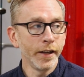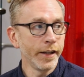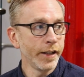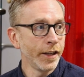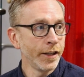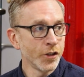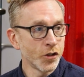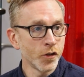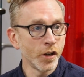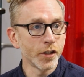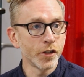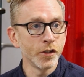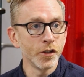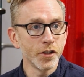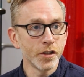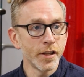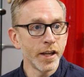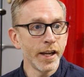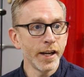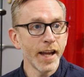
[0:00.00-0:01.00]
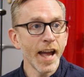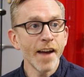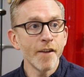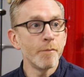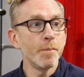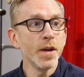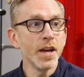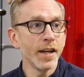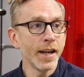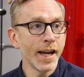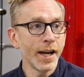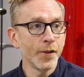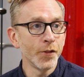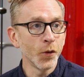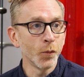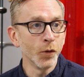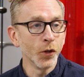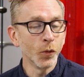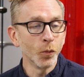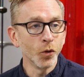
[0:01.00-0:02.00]
instructors that have been out in
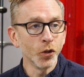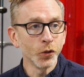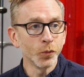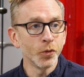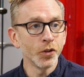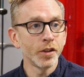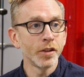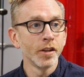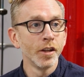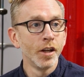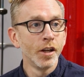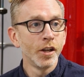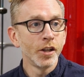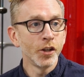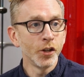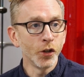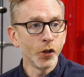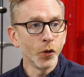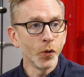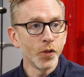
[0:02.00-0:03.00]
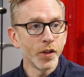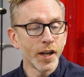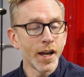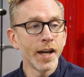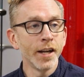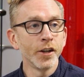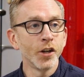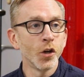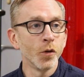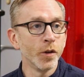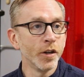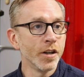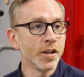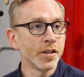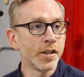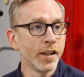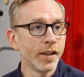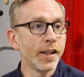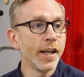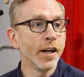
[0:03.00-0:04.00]
the real world with the kind of careers
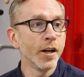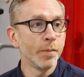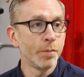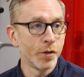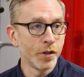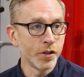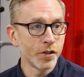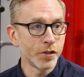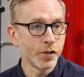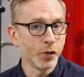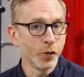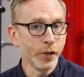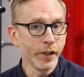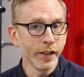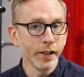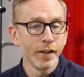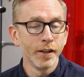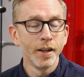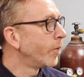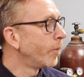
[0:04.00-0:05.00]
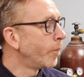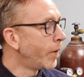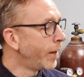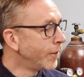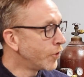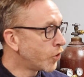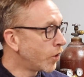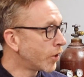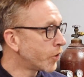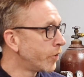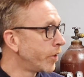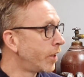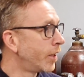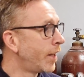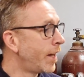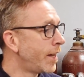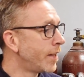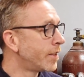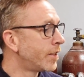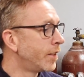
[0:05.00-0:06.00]
that they're pursuing. My introductory
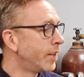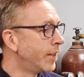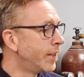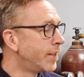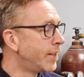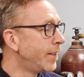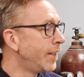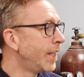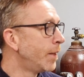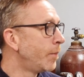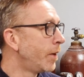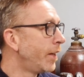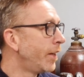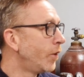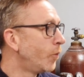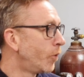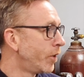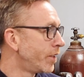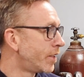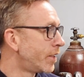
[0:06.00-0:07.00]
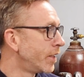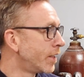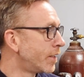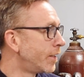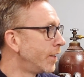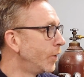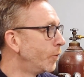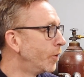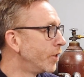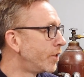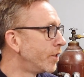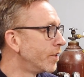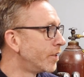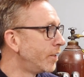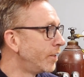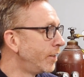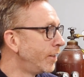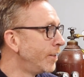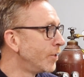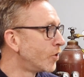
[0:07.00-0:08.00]
class is EMA 160, which is
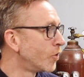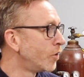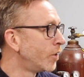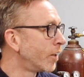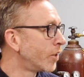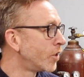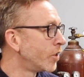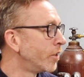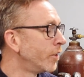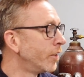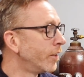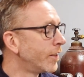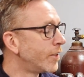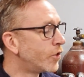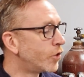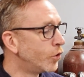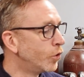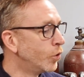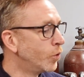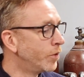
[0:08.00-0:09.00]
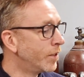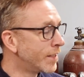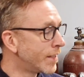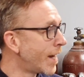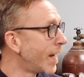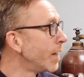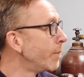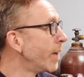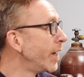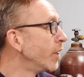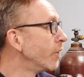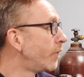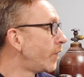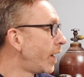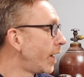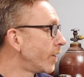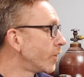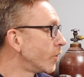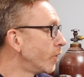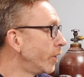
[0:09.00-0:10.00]
an introduction to design and
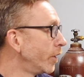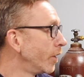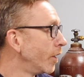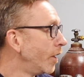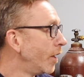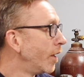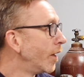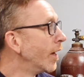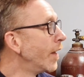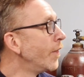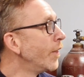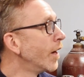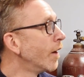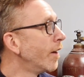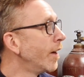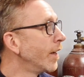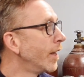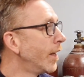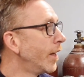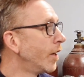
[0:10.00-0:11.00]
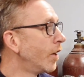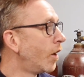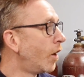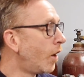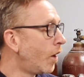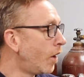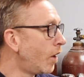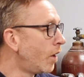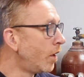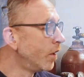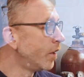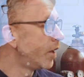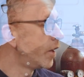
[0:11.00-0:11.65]
manufacturing. And there I get all